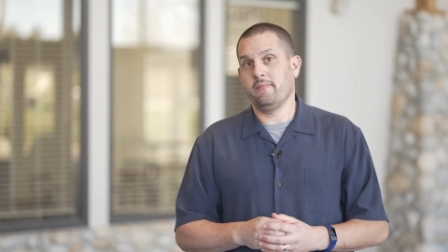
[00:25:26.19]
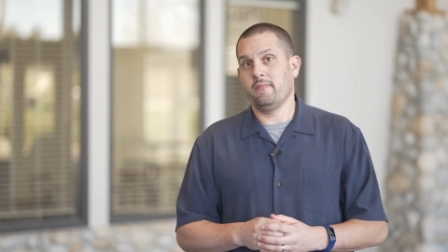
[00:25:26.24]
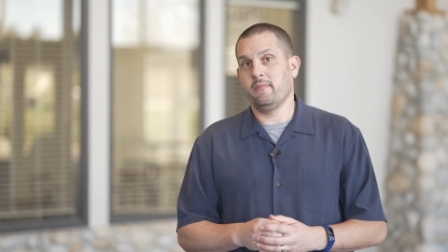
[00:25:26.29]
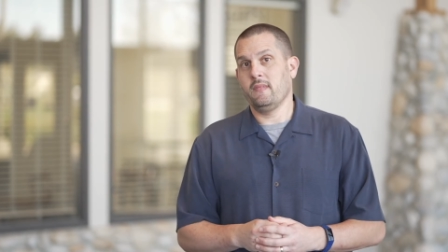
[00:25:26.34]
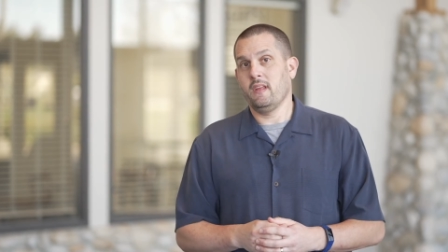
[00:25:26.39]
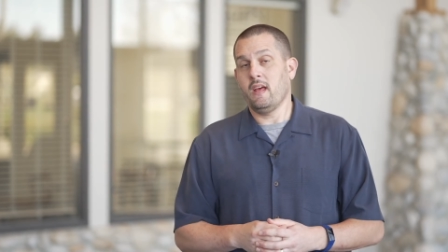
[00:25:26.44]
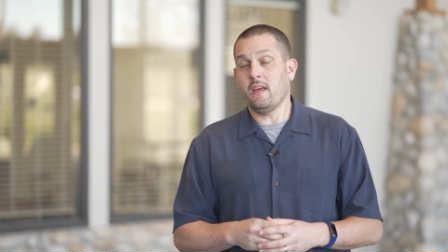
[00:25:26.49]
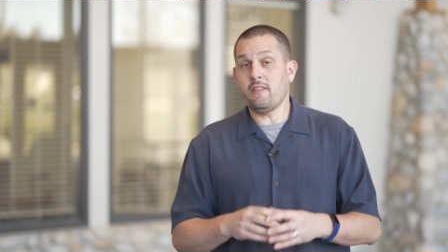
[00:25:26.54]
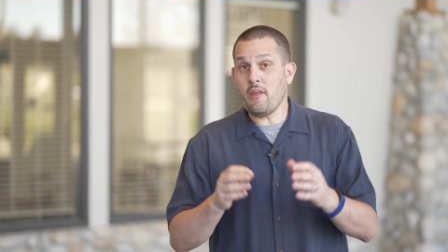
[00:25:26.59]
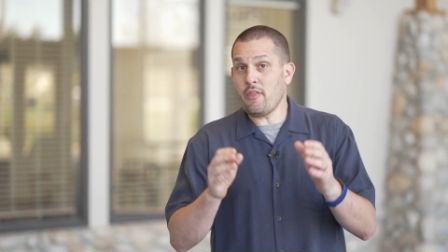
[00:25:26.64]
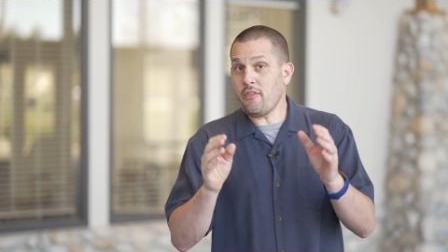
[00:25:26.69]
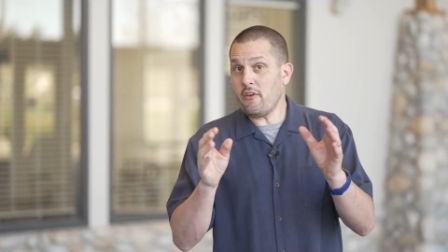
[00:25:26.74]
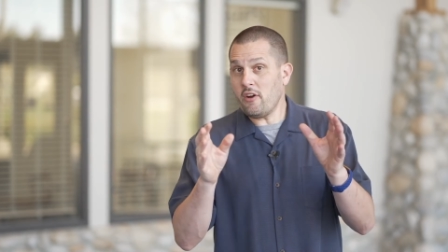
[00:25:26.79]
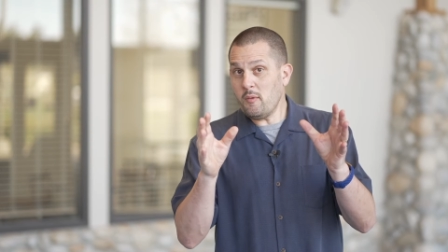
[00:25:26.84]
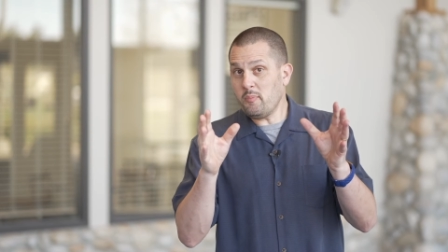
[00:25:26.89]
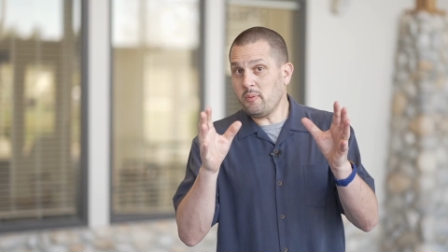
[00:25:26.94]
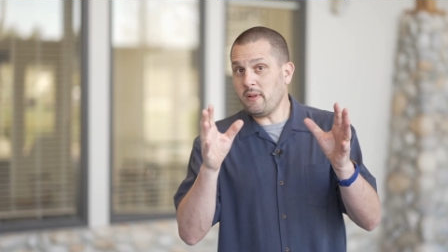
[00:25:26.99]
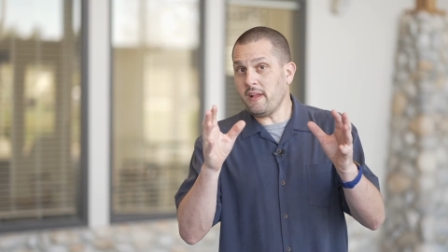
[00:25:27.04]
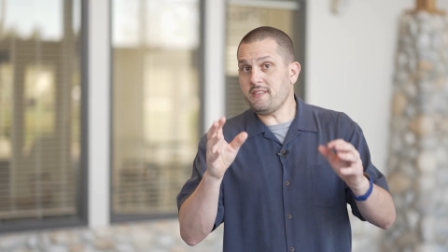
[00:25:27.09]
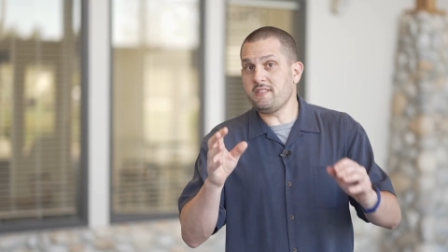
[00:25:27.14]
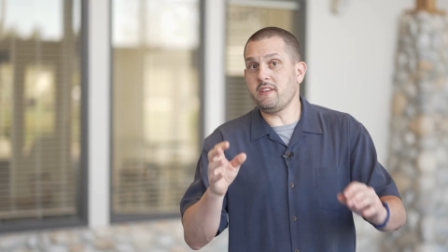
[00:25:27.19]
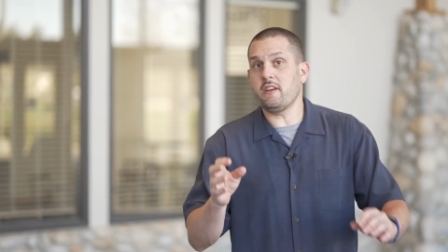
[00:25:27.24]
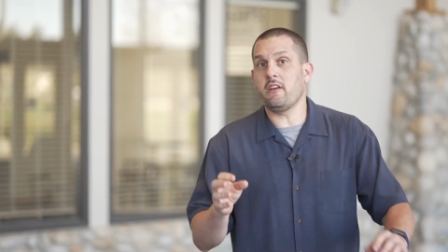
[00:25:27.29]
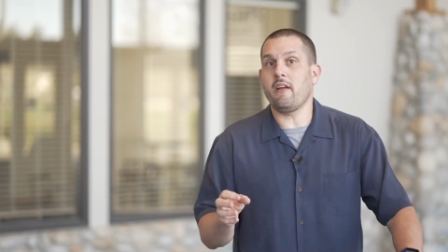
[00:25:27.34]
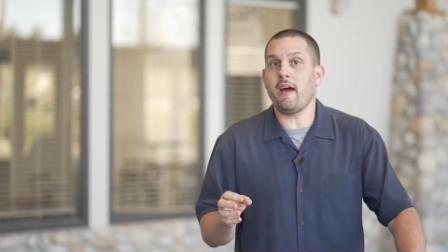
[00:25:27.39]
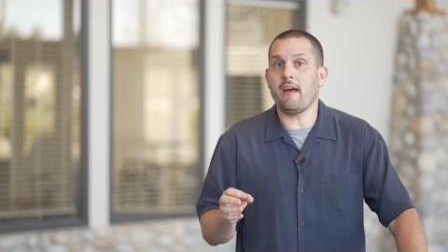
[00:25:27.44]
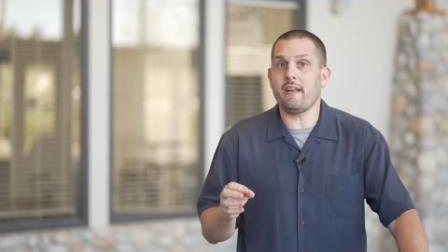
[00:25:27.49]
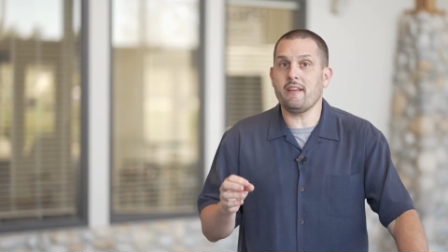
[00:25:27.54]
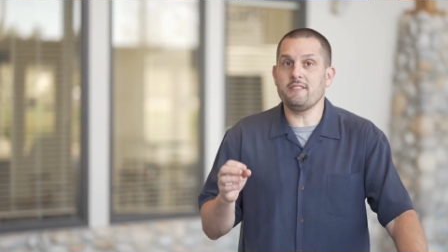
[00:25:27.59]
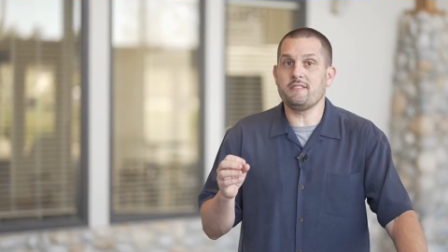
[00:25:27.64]
And the third place that you're
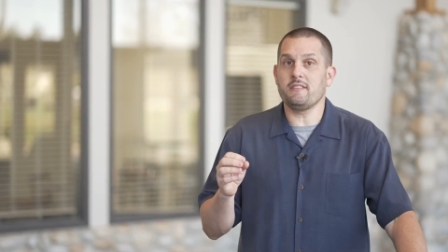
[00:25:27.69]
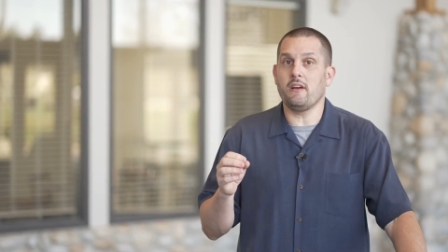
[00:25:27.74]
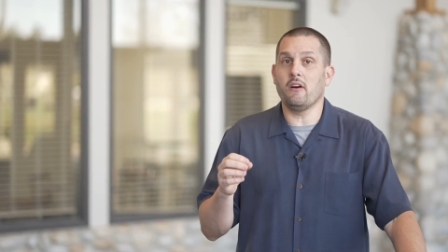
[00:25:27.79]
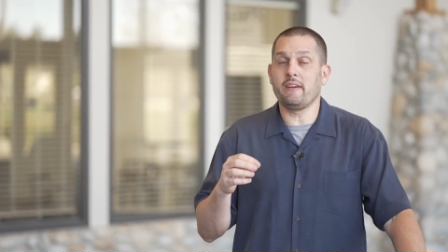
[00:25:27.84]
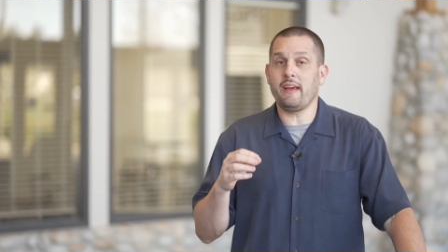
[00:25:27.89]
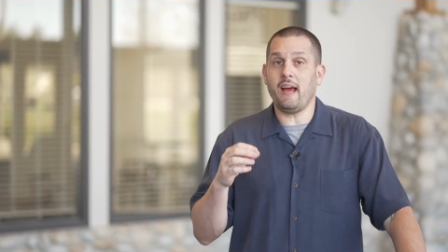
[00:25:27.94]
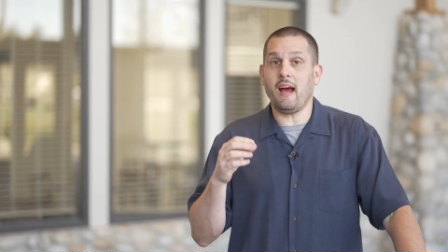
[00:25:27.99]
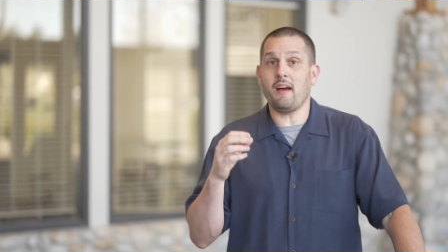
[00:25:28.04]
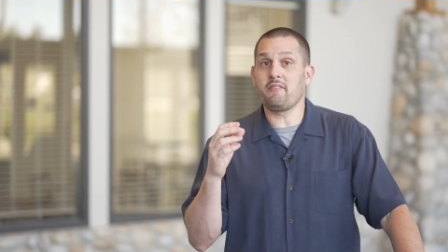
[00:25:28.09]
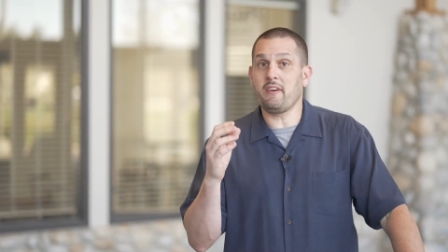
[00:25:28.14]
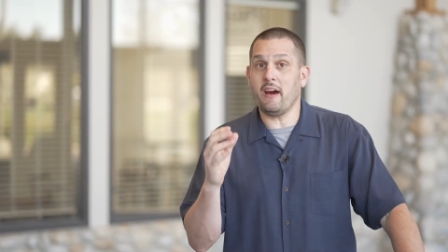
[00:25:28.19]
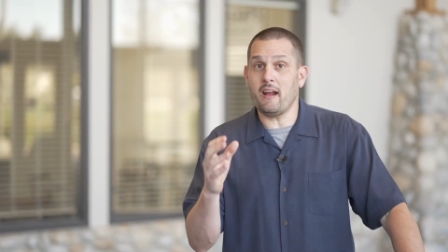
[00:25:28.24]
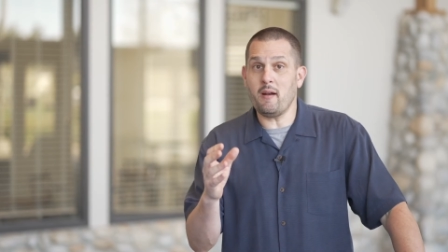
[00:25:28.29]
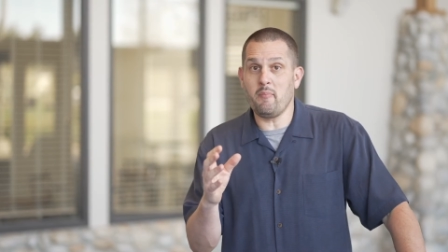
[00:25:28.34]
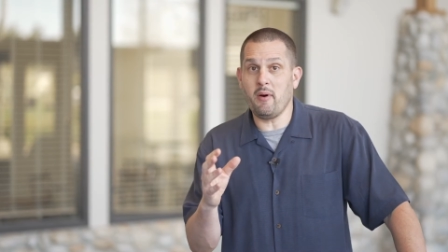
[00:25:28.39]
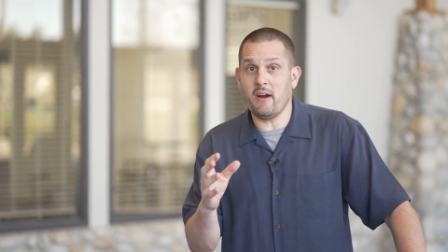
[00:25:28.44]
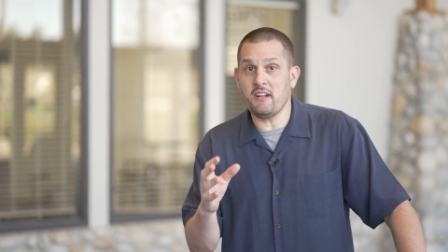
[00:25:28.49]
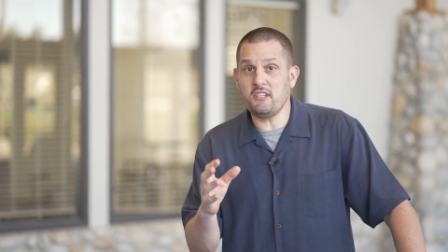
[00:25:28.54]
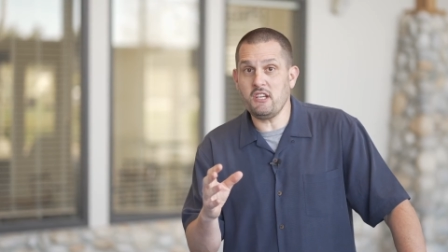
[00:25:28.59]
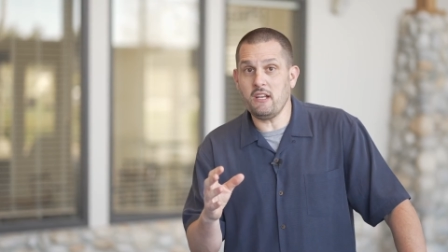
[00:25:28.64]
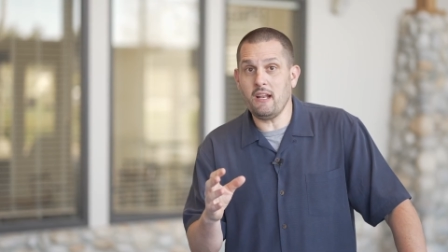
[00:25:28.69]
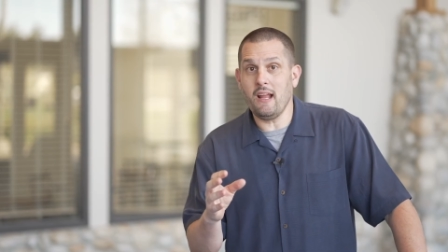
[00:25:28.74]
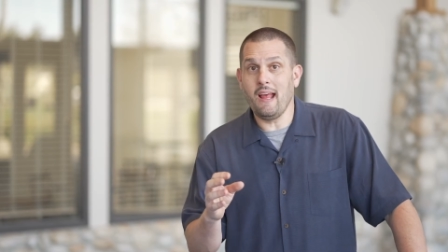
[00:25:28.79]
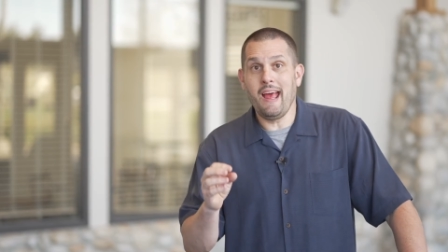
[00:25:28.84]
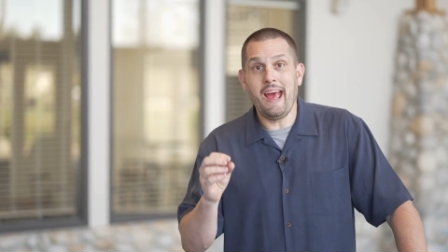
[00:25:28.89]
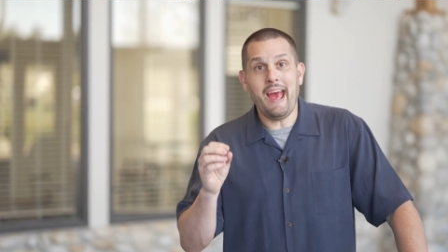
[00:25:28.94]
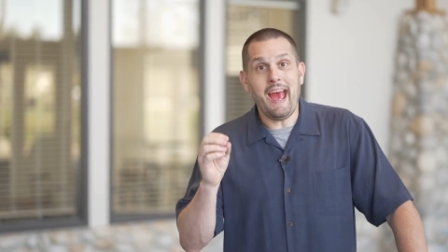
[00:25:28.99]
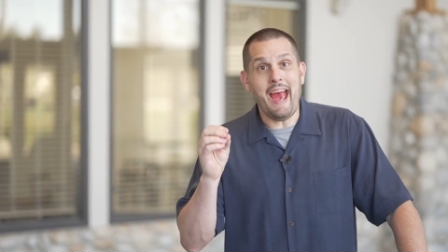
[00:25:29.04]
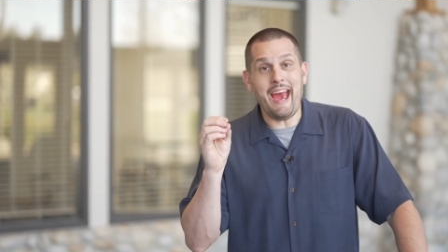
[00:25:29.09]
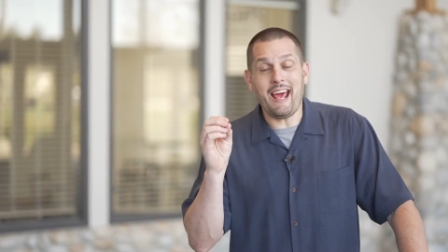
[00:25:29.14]
at is, okay, I've got a budget
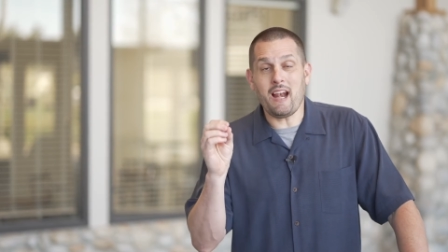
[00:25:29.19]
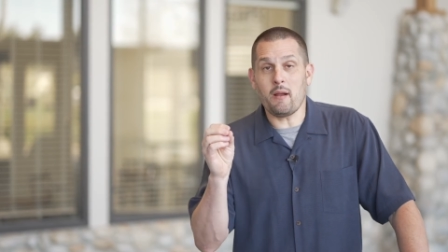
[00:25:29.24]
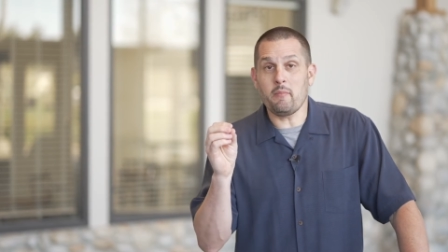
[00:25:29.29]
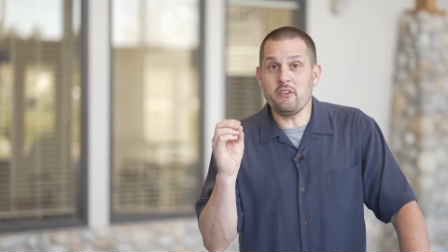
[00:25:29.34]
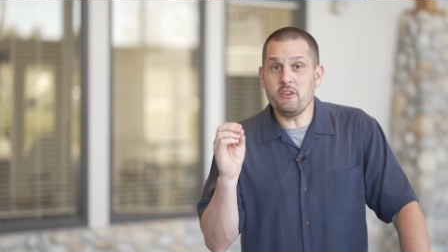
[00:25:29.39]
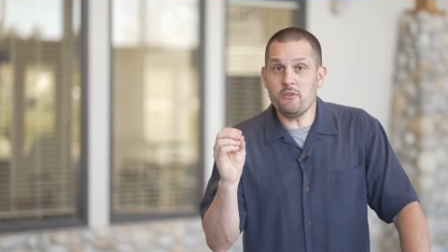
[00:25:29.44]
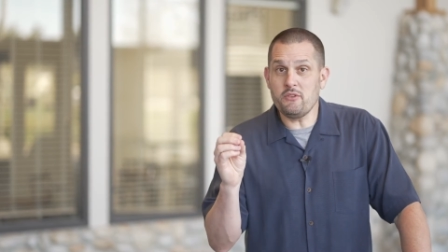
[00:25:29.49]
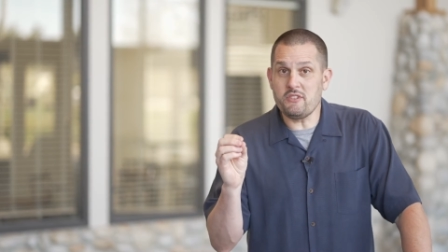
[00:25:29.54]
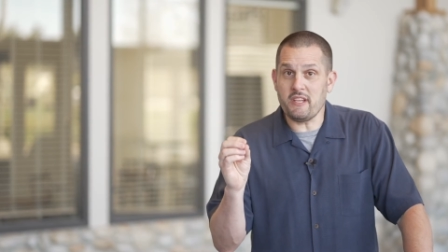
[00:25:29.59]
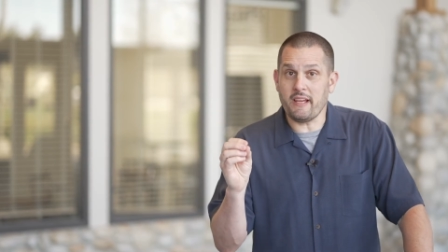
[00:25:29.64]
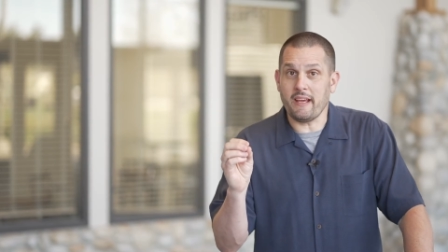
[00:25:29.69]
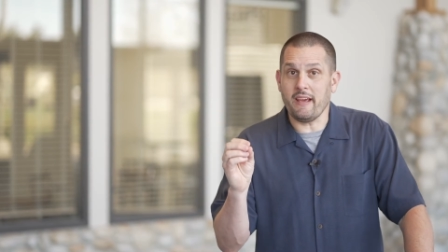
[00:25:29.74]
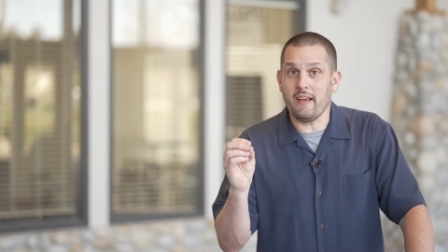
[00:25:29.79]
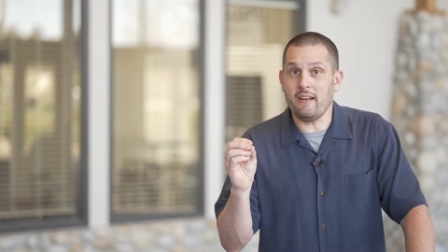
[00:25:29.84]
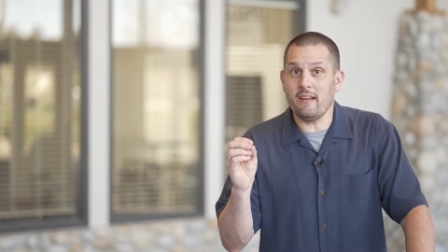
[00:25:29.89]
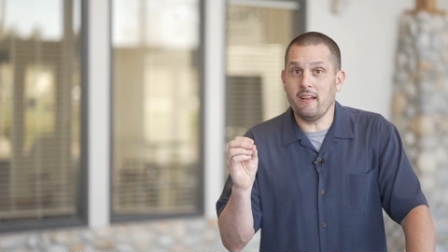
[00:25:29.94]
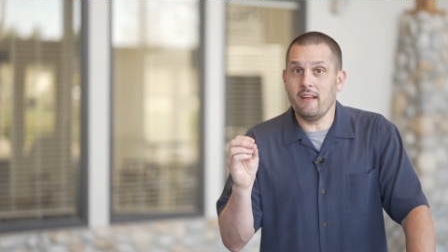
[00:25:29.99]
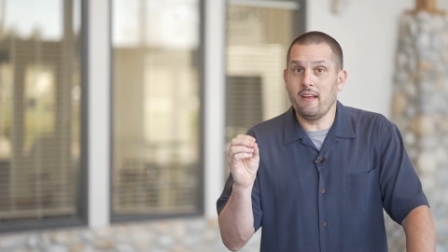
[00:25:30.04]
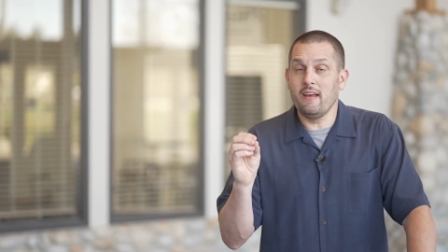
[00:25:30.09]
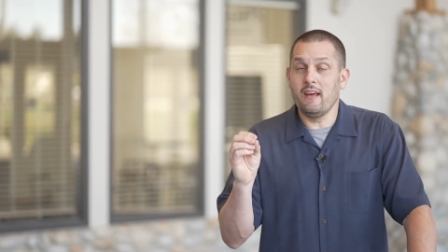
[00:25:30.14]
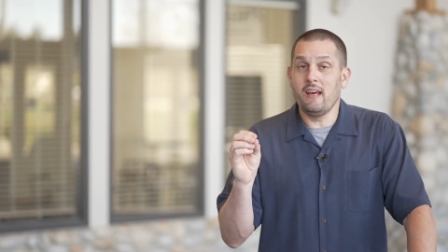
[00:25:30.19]
and I'm using it.